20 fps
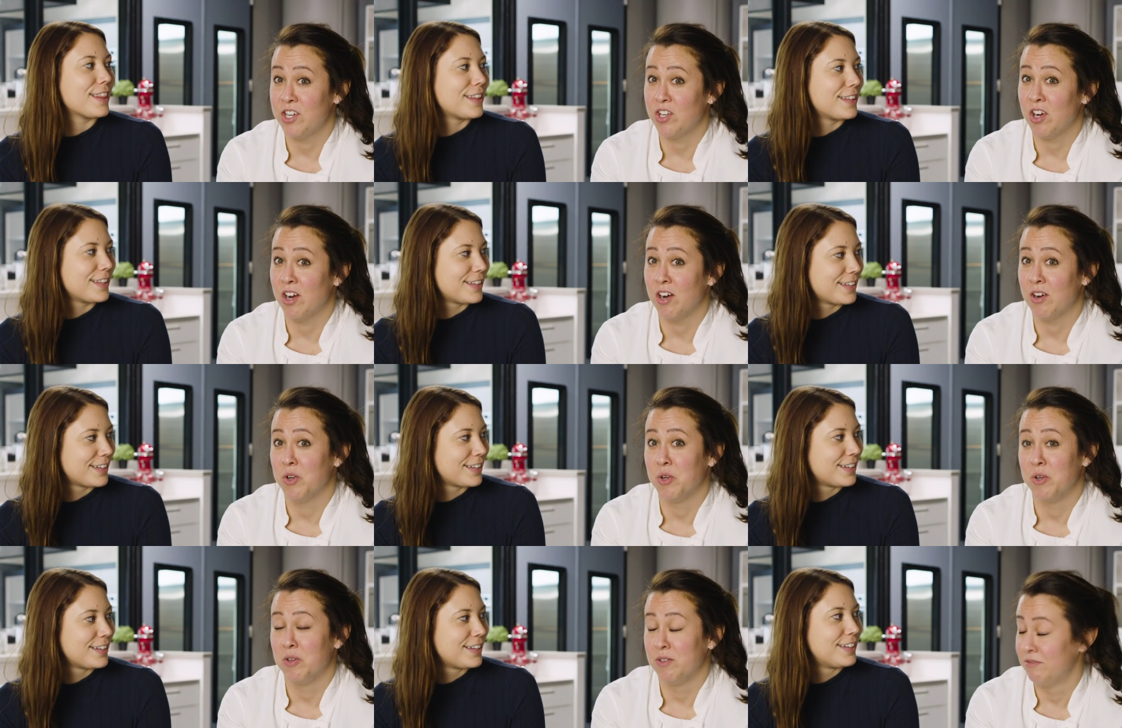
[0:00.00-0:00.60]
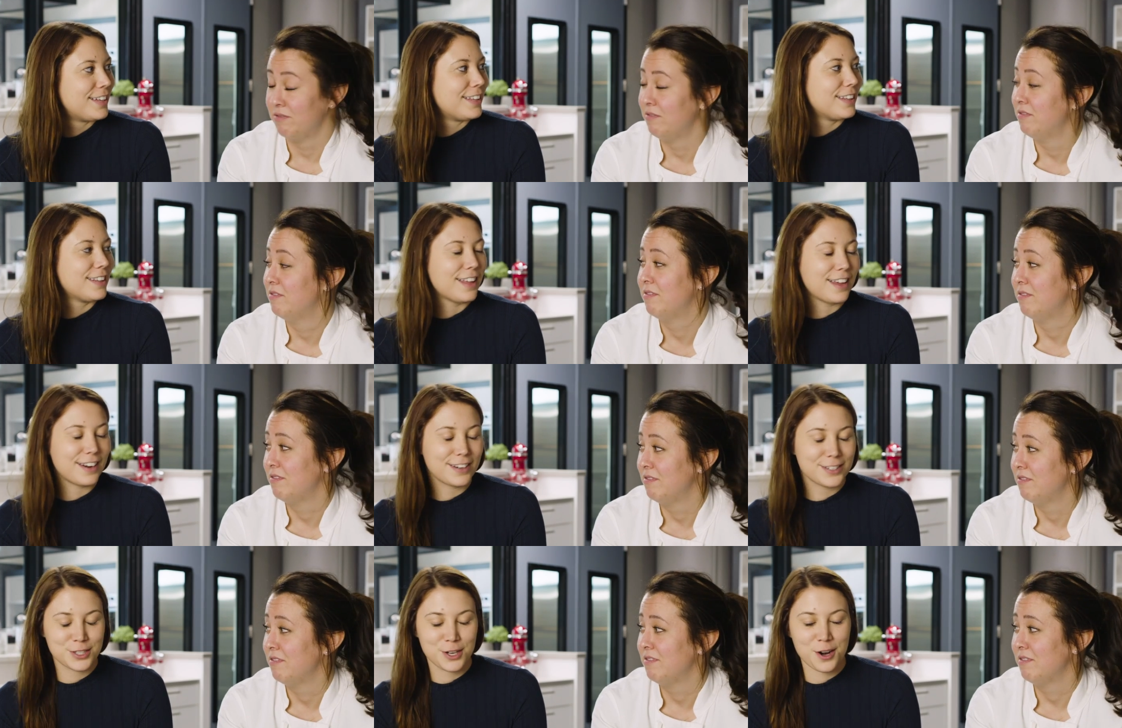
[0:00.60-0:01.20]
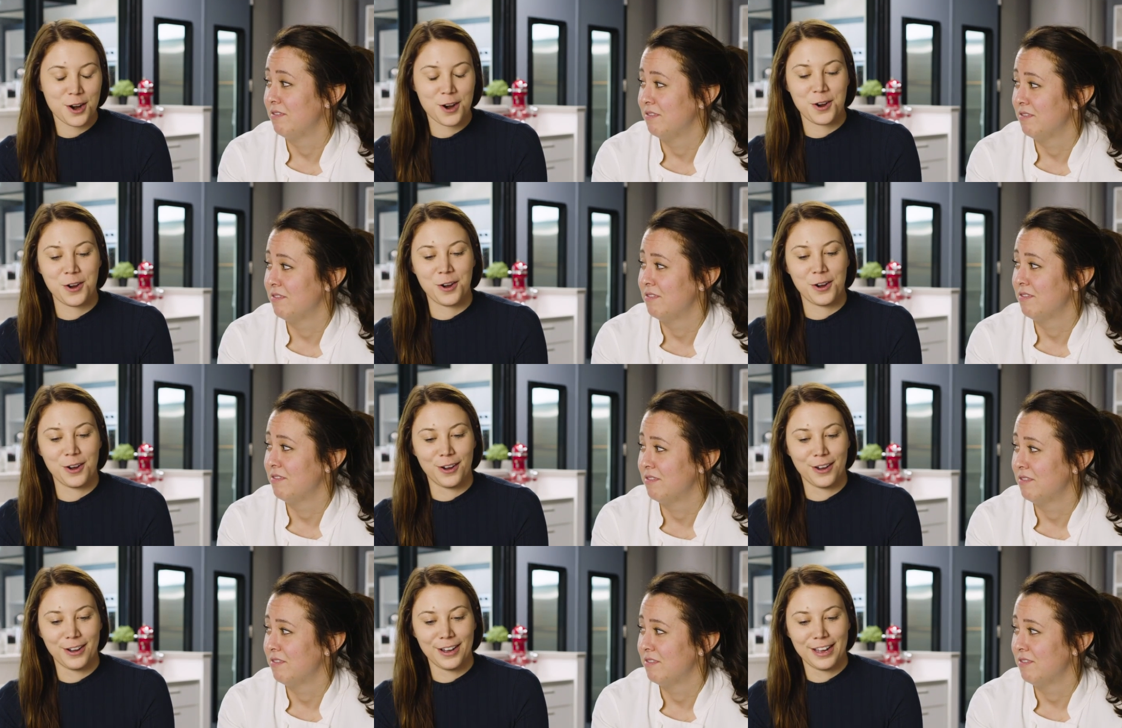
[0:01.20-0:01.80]
Speaker 1: of charcoal. A lot of charcoal.
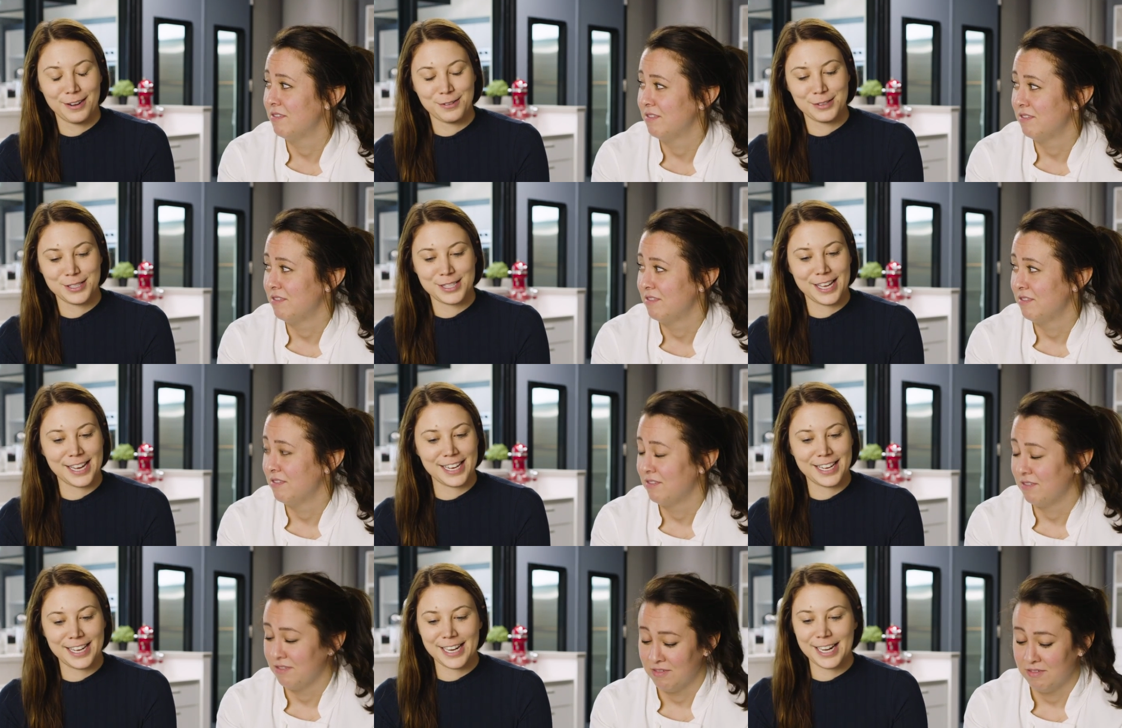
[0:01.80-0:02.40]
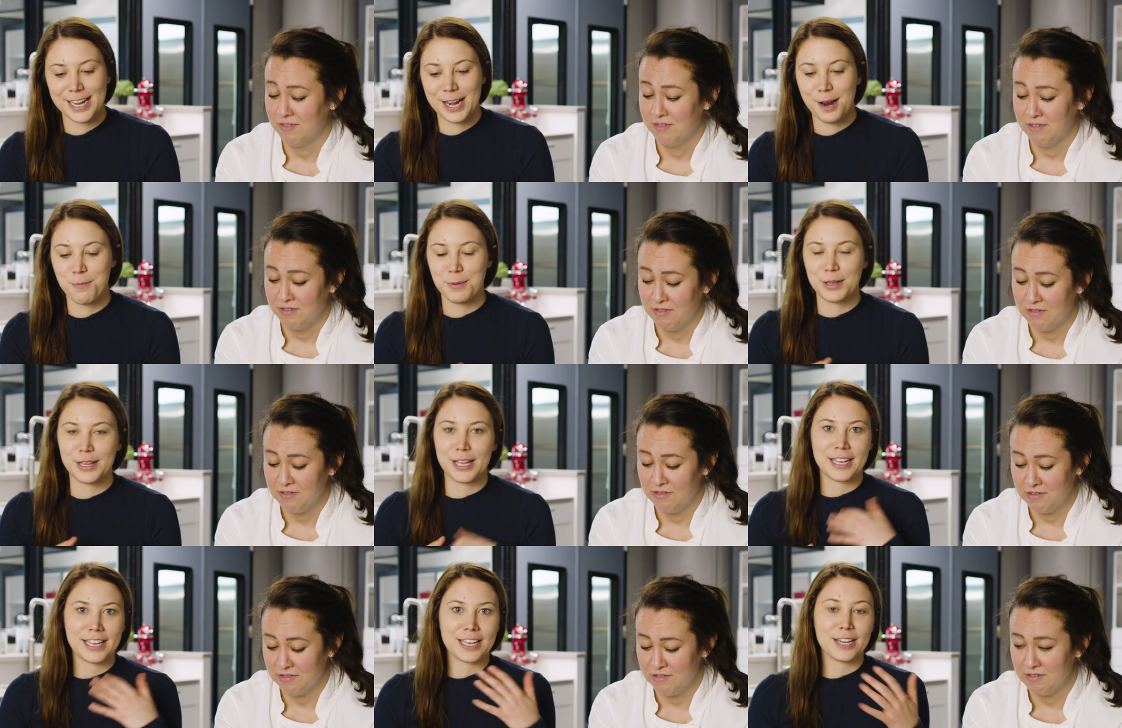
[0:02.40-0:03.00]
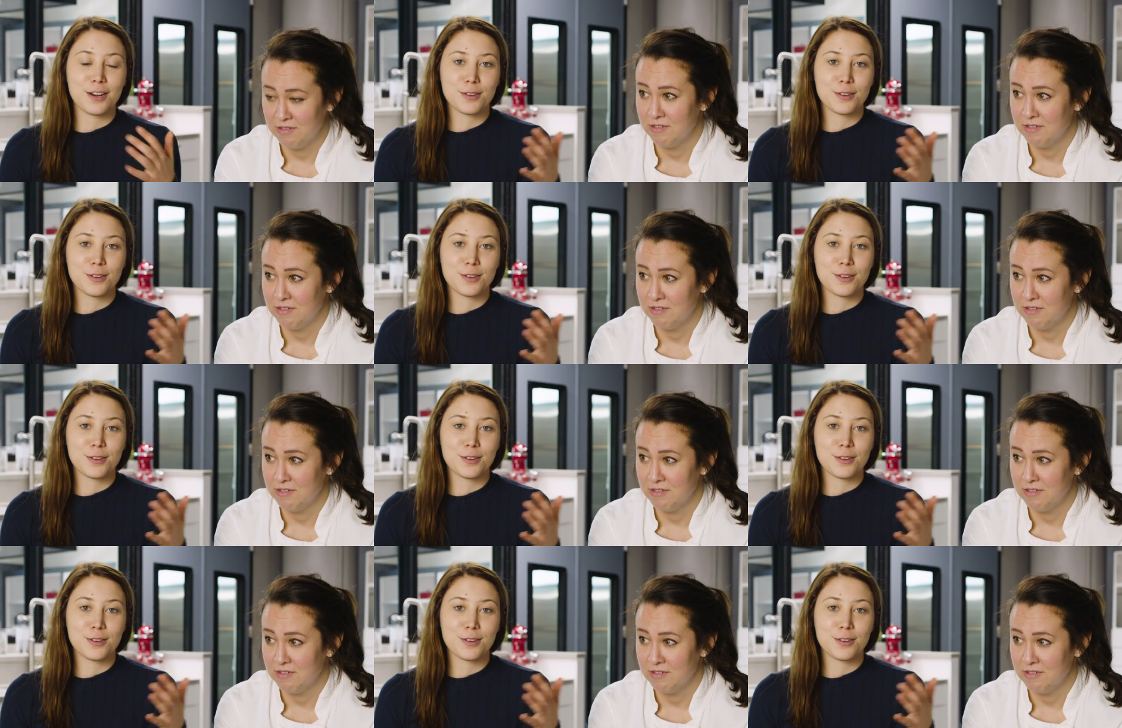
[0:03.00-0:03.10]
I was like getting up at like,